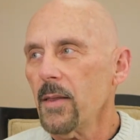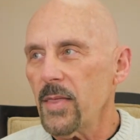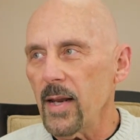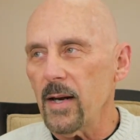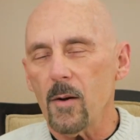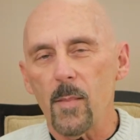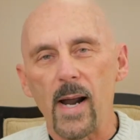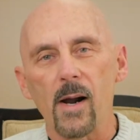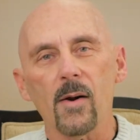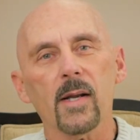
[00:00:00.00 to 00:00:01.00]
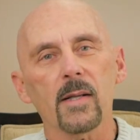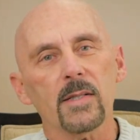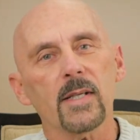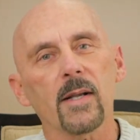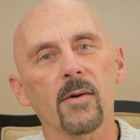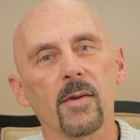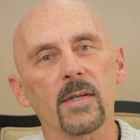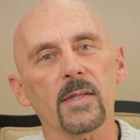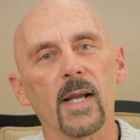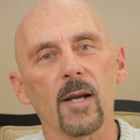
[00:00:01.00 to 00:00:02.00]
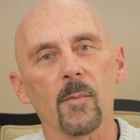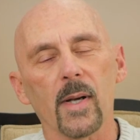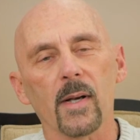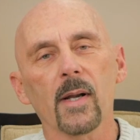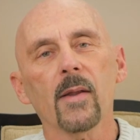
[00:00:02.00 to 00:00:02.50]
consider the statement,